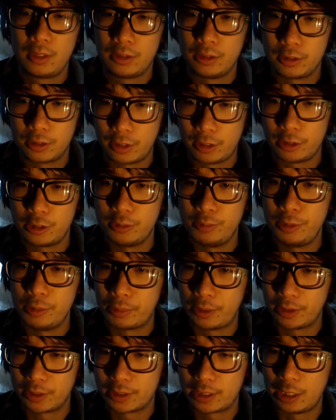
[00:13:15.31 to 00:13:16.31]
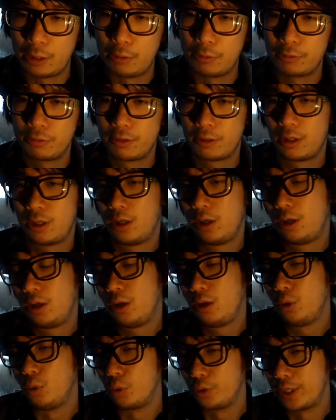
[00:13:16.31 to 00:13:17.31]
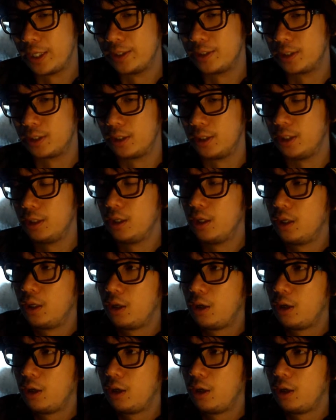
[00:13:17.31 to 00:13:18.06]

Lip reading: Desire to be myself authentically.